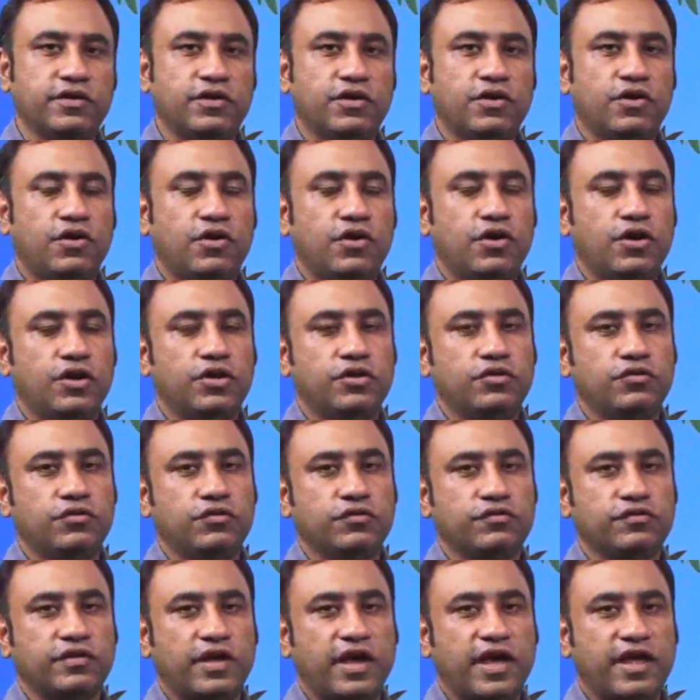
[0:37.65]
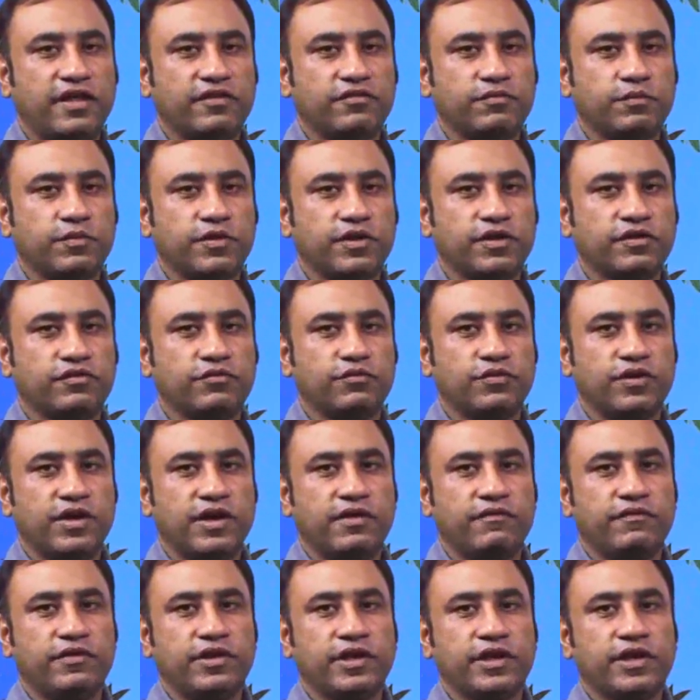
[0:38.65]
all those aspects we
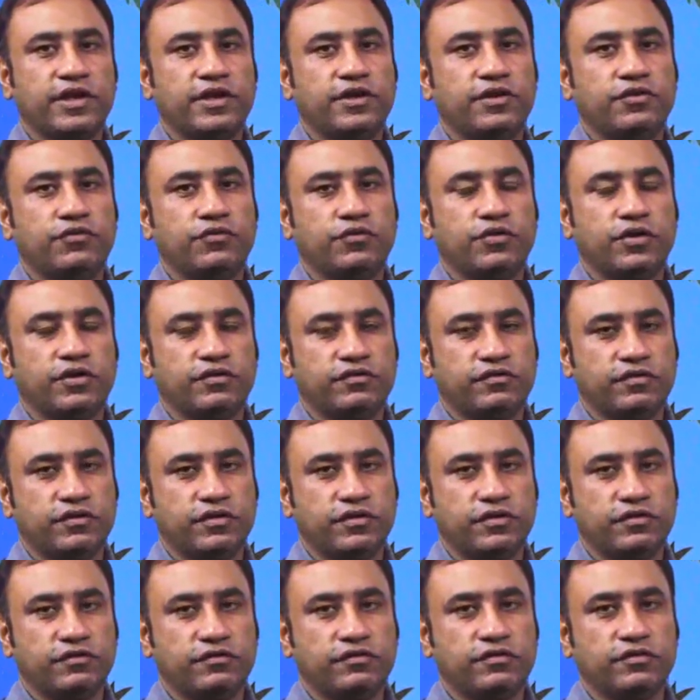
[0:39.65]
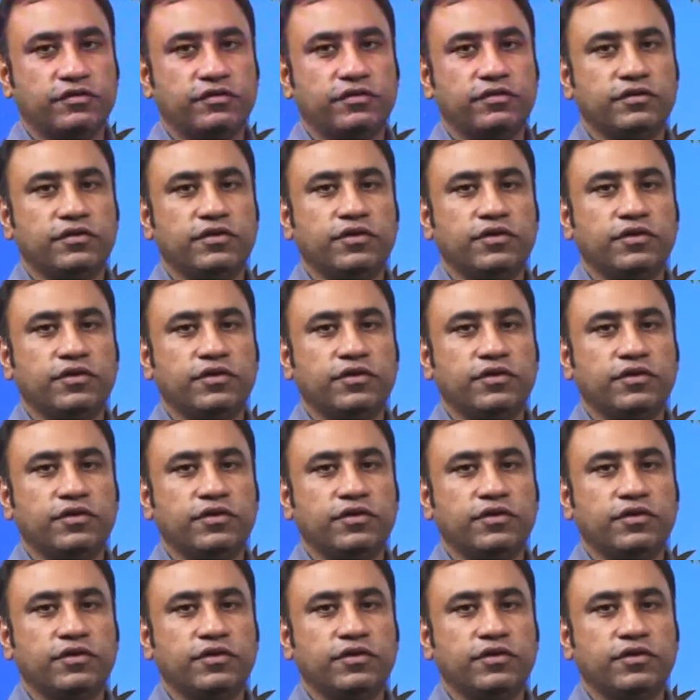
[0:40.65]
have taken into consideration.